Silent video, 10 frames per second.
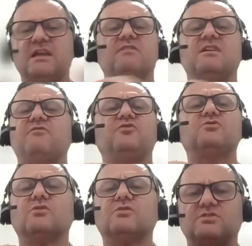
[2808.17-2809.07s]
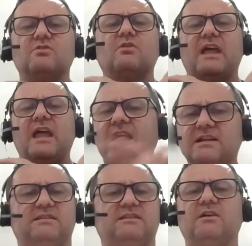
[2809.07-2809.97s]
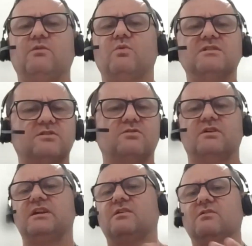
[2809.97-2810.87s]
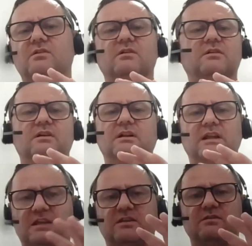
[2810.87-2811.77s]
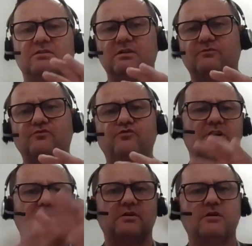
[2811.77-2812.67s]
even if you don't know anything what's going on, like, you know, for